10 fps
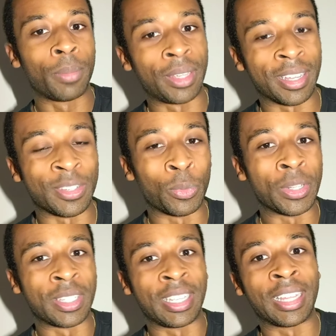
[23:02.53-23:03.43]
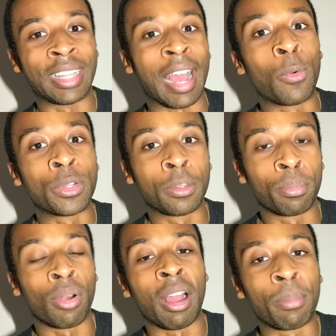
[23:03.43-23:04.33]
Because once again, that was the
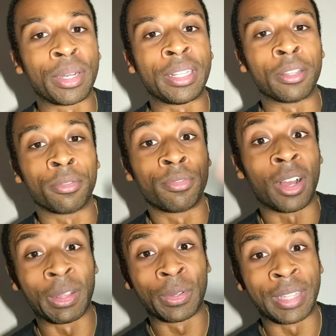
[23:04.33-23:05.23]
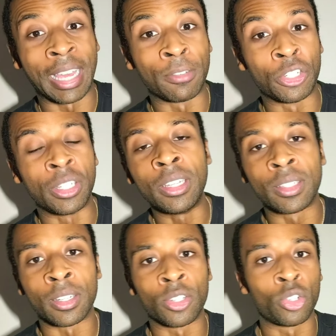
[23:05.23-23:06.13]
property the Father gave
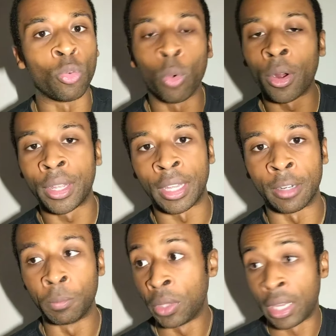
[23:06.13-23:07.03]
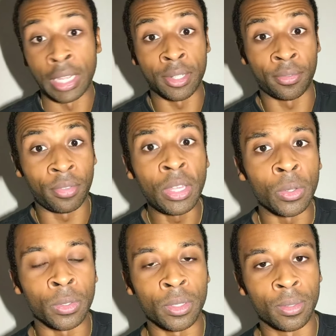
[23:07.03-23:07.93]
Jesus to work in, his
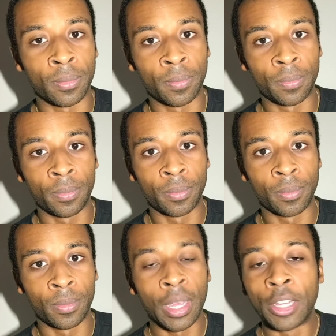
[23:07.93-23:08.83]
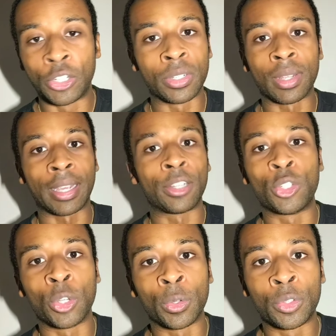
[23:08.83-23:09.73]
field. Just like
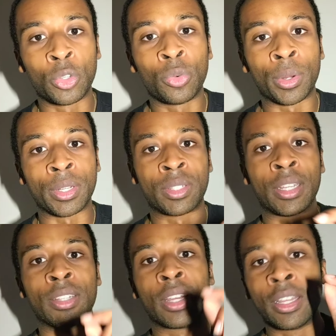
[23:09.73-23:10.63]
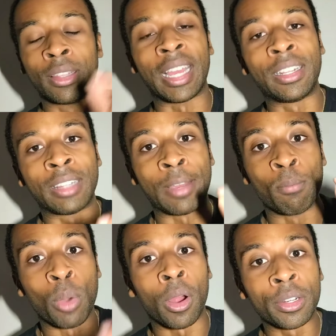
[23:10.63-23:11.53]
in Joel 2 where it says they
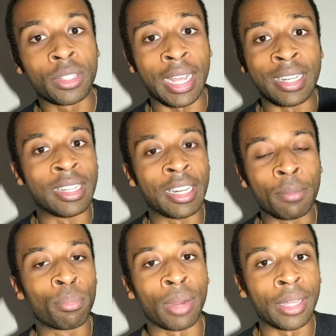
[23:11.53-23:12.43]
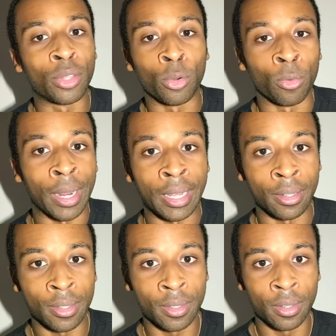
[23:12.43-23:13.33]
marched and didn't break their
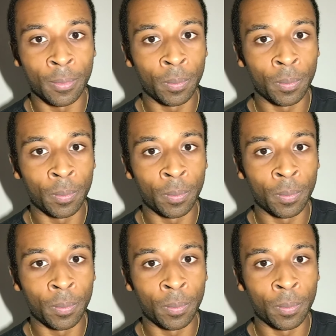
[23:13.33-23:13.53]
ranks.